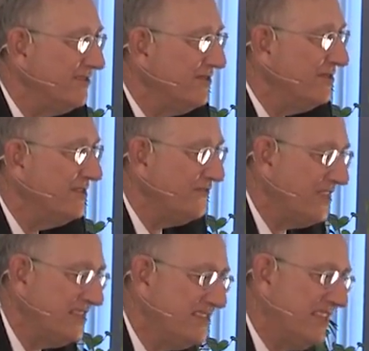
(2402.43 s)
and all of
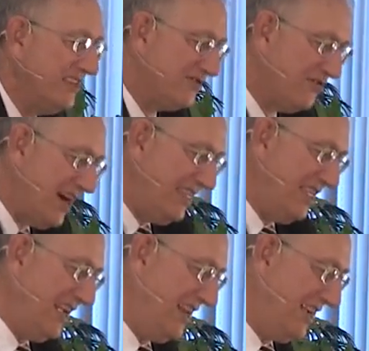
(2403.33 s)
these things right
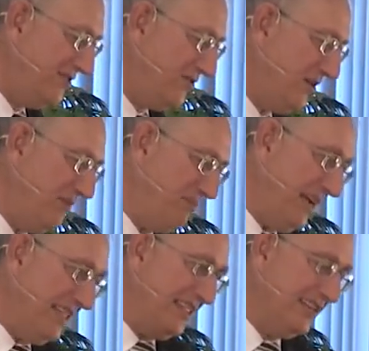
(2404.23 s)
there next to her
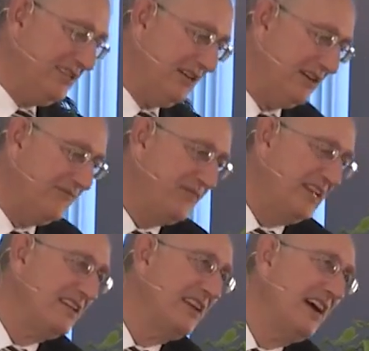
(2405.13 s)
bed that she
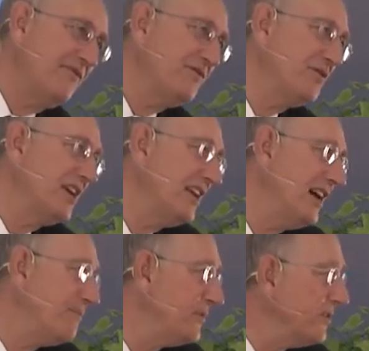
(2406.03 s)
didn't have to get
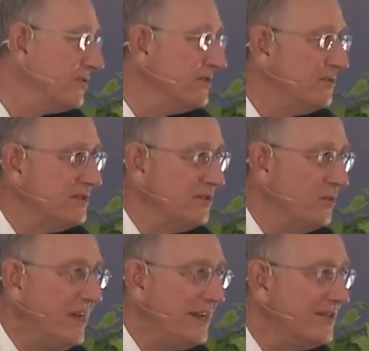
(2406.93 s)
up because she was
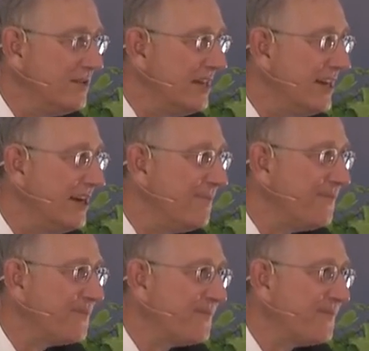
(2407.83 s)
too weak to get up.